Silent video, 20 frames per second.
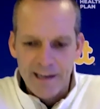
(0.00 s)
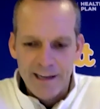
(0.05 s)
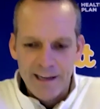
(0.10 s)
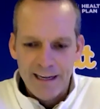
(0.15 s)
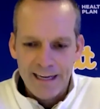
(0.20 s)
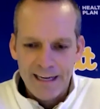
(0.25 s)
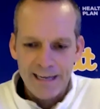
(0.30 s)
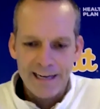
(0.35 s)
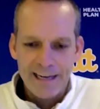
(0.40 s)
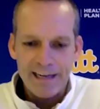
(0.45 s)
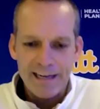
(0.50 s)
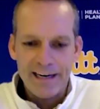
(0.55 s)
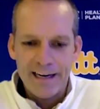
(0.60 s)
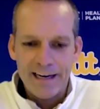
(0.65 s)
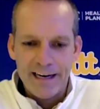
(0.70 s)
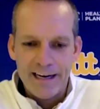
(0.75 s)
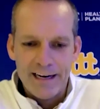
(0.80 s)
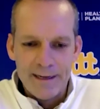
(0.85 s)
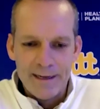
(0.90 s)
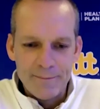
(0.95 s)
and,
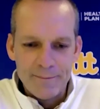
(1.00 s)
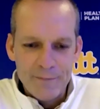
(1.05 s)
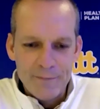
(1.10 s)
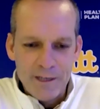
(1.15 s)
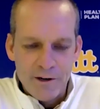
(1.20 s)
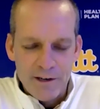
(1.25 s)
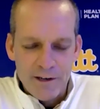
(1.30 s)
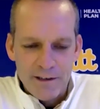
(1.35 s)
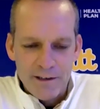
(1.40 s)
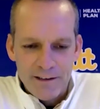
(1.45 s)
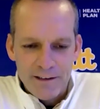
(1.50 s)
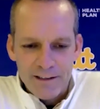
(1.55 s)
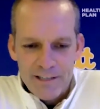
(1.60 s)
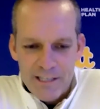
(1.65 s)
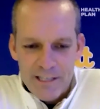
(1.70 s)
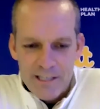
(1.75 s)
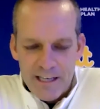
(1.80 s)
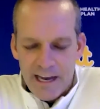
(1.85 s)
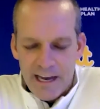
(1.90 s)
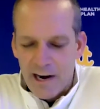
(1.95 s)
you know, and
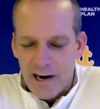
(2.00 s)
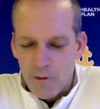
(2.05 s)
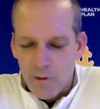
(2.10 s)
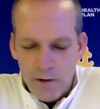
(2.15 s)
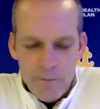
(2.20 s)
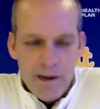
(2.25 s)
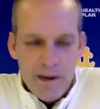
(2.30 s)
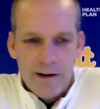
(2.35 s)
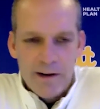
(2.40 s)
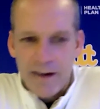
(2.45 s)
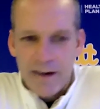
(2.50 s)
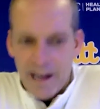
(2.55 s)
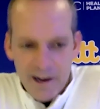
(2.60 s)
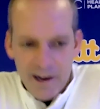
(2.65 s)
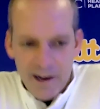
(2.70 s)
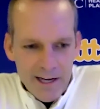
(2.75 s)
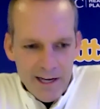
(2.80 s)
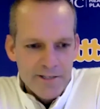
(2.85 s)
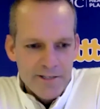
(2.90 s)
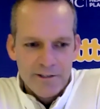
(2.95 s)
just got out rebounded, out
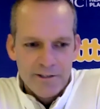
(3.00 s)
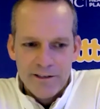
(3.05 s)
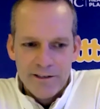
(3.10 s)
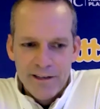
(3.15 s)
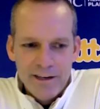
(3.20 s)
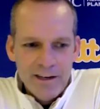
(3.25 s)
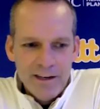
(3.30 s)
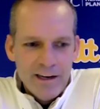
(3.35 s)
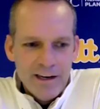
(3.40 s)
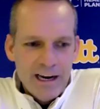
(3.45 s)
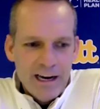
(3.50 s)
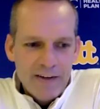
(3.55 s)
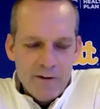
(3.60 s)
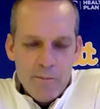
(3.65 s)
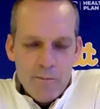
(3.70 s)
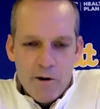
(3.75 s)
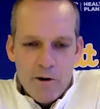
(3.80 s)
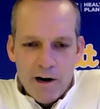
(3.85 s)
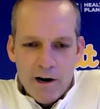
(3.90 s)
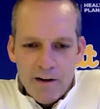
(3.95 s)
hustled
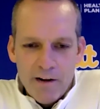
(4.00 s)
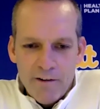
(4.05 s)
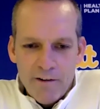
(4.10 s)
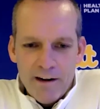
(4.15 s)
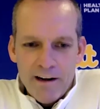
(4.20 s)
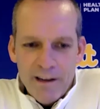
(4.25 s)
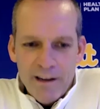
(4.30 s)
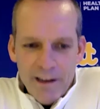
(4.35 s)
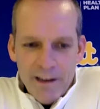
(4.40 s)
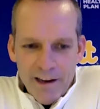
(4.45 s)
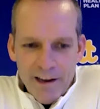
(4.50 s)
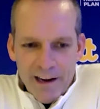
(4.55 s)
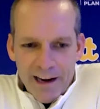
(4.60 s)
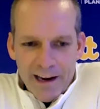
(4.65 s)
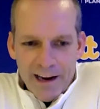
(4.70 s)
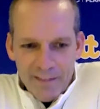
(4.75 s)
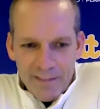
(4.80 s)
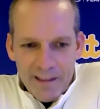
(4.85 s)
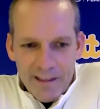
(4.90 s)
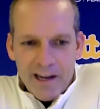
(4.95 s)
every part of it.
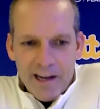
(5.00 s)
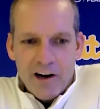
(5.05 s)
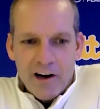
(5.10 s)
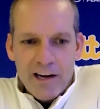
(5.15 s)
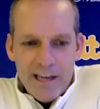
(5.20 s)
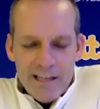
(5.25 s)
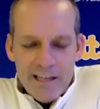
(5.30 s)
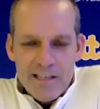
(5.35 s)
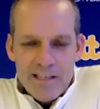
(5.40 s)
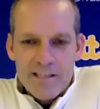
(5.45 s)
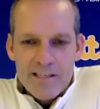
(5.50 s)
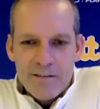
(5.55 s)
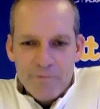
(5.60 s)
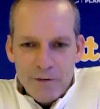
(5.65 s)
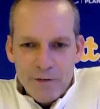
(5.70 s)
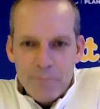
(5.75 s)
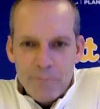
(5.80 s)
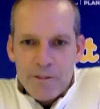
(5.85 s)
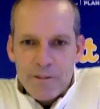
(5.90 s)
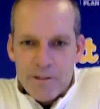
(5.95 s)
And then our kids
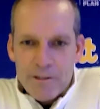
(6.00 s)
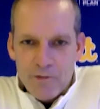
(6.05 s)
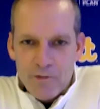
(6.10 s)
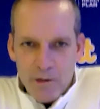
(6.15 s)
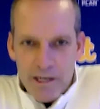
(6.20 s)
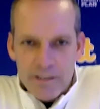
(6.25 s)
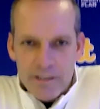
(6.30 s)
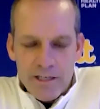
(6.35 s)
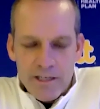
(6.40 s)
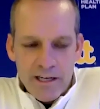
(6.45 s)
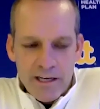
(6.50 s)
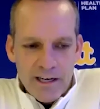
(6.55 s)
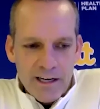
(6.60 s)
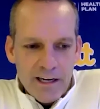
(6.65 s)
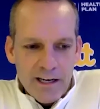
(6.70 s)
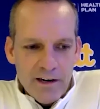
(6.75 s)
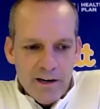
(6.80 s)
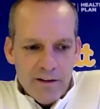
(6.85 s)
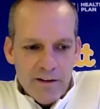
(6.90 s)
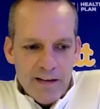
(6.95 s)
flipped a switch. And,
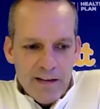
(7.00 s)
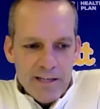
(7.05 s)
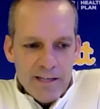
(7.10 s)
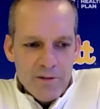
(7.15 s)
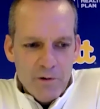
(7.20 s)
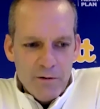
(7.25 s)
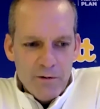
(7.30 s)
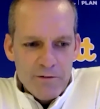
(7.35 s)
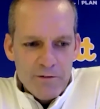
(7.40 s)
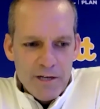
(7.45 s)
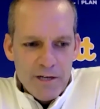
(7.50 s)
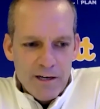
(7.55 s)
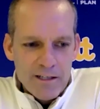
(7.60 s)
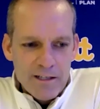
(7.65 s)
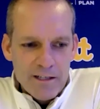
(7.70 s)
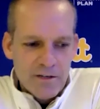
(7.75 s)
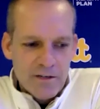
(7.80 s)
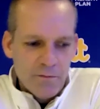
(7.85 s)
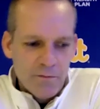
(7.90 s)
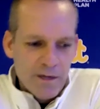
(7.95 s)
you know, and that's what we've talked
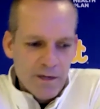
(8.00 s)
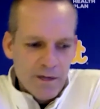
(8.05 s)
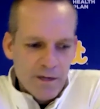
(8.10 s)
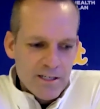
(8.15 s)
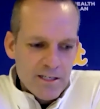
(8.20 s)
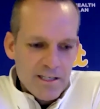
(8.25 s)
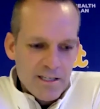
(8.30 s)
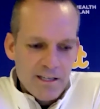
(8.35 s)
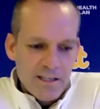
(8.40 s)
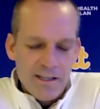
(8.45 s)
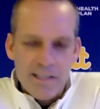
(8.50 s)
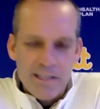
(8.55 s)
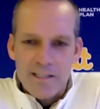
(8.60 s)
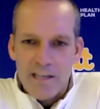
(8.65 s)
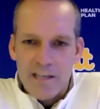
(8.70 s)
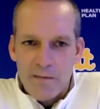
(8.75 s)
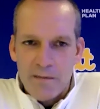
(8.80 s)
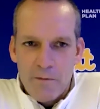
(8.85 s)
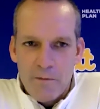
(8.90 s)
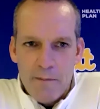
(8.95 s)
so much to this
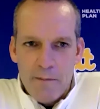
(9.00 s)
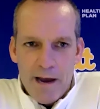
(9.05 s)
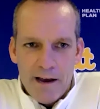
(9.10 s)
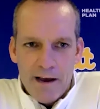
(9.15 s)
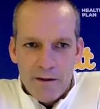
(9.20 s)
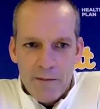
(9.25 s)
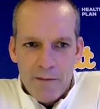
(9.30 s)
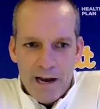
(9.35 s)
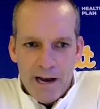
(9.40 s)
team about